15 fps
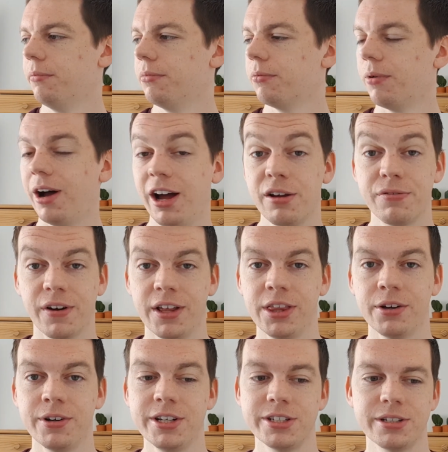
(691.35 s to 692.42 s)
What I find
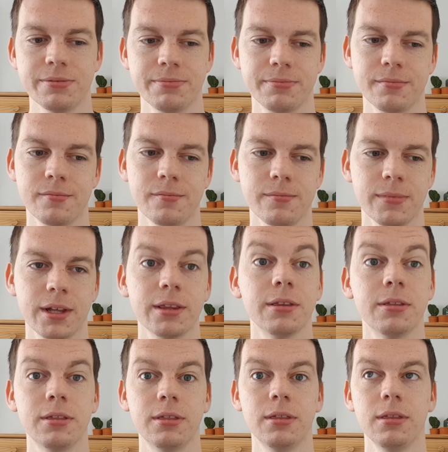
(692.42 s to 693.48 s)
though is
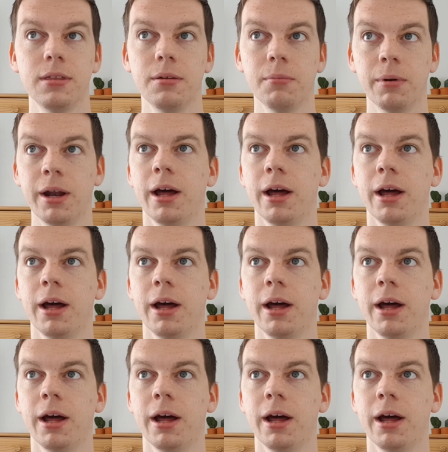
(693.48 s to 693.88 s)
when